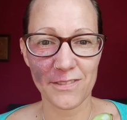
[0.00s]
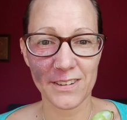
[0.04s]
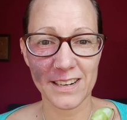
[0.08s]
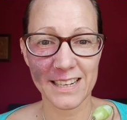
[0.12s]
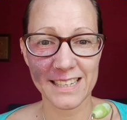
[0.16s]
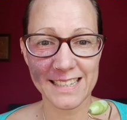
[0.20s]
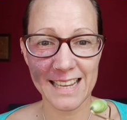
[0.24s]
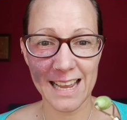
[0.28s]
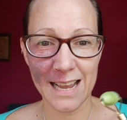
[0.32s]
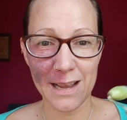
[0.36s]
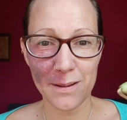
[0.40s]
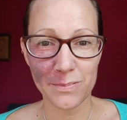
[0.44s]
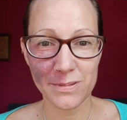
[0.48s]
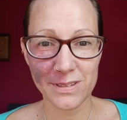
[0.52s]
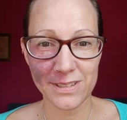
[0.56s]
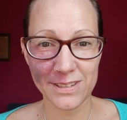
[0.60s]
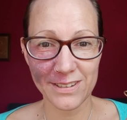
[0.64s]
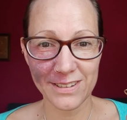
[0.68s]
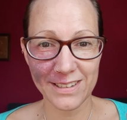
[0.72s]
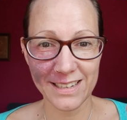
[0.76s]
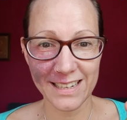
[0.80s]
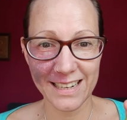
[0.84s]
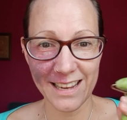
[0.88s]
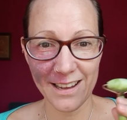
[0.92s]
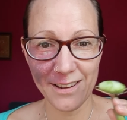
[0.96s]
and it's
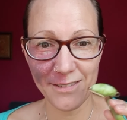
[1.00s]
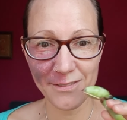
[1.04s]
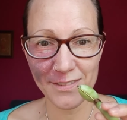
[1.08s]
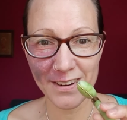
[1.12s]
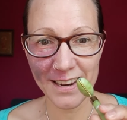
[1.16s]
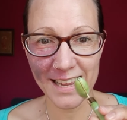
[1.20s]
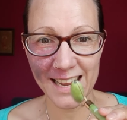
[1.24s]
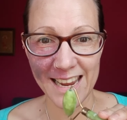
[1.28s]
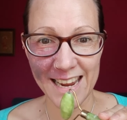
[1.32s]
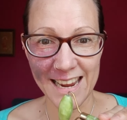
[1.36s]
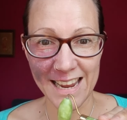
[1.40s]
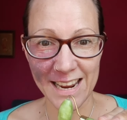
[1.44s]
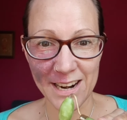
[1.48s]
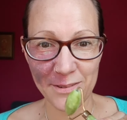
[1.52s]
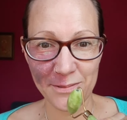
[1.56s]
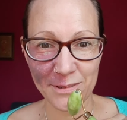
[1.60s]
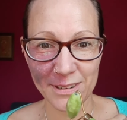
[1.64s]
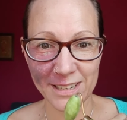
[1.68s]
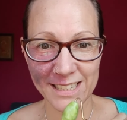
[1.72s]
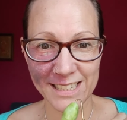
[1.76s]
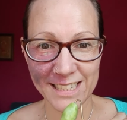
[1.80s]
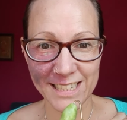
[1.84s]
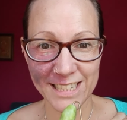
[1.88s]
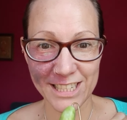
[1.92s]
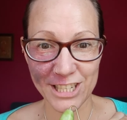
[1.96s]
absolutely lovely. And I
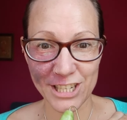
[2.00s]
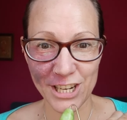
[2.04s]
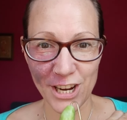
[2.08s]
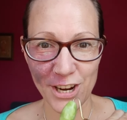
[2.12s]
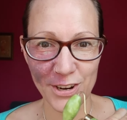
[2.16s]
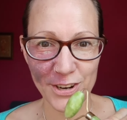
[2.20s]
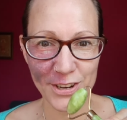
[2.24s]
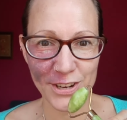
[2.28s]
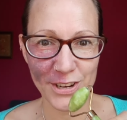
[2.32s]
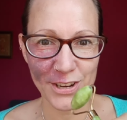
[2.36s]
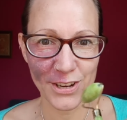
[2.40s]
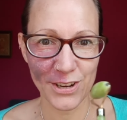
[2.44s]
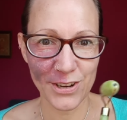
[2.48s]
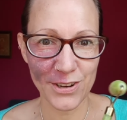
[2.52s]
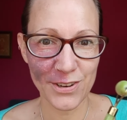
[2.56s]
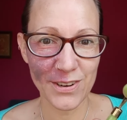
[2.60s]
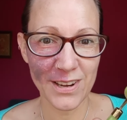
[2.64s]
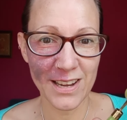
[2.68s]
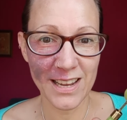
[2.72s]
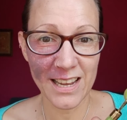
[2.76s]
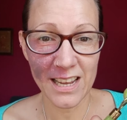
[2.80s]
wanted to show you